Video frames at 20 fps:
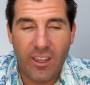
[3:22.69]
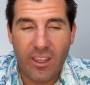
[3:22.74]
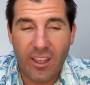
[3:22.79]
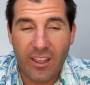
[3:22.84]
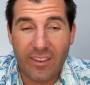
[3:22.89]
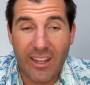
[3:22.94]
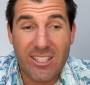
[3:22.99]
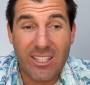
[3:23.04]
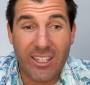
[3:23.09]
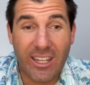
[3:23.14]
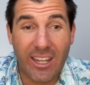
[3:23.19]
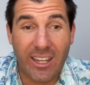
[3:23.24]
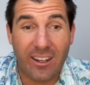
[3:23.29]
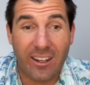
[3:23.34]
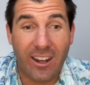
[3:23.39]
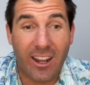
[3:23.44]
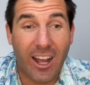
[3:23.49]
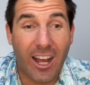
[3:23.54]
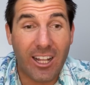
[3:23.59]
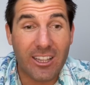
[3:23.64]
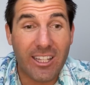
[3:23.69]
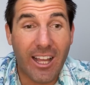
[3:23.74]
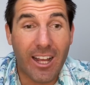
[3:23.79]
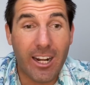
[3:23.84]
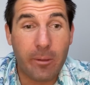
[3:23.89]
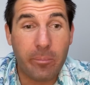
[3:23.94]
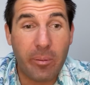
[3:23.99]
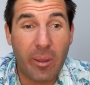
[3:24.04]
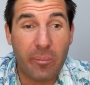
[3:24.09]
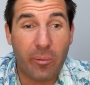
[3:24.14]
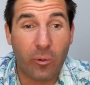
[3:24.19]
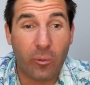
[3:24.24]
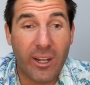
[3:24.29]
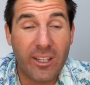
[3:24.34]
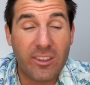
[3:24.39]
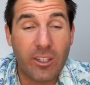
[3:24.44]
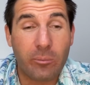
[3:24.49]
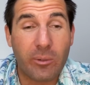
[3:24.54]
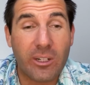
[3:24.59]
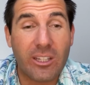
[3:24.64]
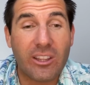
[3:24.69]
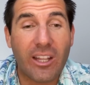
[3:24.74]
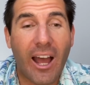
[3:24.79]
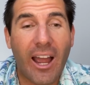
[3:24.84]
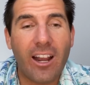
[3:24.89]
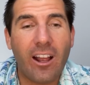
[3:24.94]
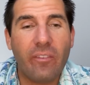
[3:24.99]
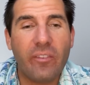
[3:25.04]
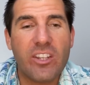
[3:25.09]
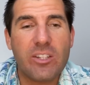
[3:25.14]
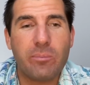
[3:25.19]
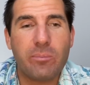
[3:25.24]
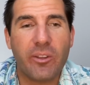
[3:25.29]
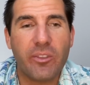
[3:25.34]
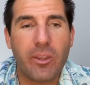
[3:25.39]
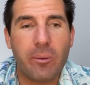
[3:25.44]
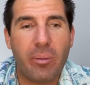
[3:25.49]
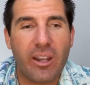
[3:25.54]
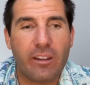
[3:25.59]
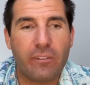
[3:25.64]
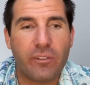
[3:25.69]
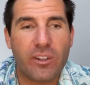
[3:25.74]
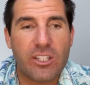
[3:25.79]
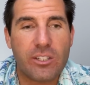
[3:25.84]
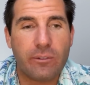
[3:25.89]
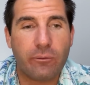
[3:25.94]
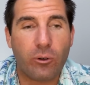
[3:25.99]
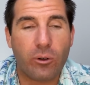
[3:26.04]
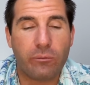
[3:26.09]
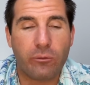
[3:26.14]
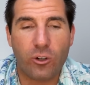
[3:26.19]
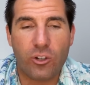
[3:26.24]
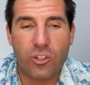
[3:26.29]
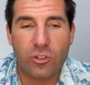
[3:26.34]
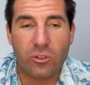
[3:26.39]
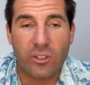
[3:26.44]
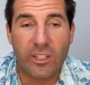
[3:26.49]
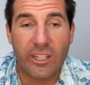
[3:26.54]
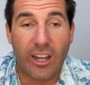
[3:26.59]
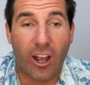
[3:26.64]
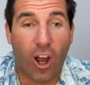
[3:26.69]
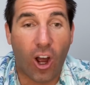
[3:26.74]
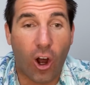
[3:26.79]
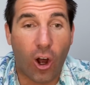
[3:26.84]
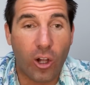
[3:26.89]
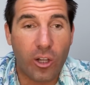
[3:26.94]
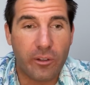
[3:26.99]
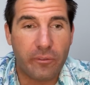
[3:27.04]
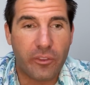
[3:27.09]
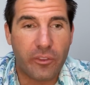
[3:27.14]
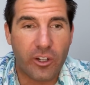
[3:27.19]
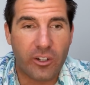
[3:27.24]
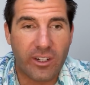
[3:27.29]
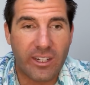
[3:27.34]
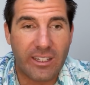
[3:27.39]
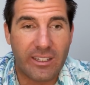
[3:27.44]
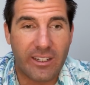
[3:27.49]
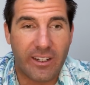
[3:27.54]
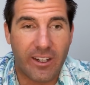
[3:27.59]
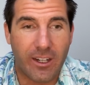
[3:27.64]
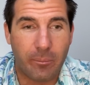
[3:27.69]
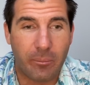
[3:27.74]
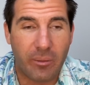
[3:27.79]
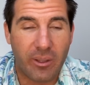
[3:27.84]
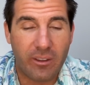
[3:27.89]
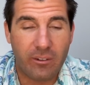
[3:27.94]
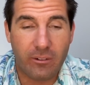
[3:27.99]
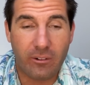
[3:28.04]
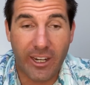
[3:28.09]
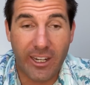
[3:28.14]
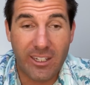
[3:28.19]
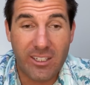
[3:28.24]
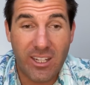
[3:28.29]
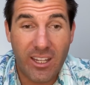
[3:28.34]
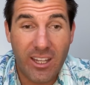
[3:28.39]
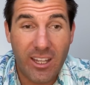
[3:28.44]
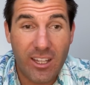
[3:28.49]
That's again a lot of people, right, that rely on these monthly benefits for virtually all of their income right?